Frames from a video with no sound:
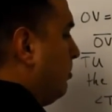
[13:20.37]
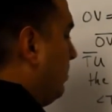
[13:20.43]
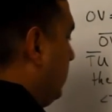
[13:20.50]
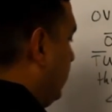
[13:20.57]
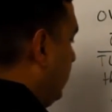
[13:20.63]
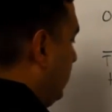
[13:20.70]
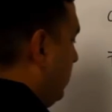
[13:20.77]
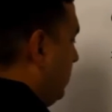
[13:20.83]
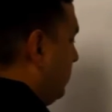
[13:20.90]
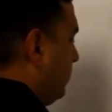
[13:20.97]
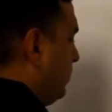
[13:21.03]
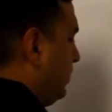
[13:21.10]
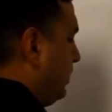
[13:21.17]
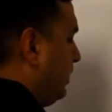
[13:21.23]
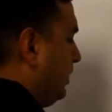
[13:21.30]
by the
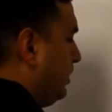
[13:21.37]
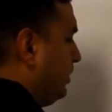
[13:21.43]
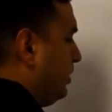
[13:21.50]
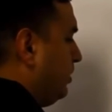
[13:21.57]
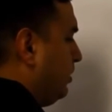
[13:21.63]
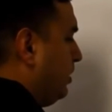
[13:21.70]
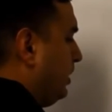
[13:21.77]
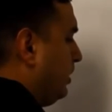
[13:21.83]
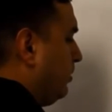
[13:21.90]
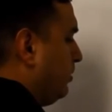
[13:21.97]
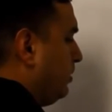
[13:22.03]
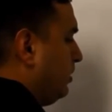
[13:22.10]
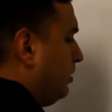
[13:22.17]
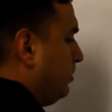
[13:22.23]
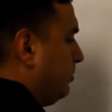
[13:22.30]
alternate interior
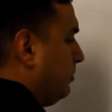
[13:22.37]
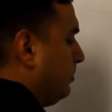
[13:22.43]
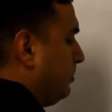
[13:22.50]
angles theorem.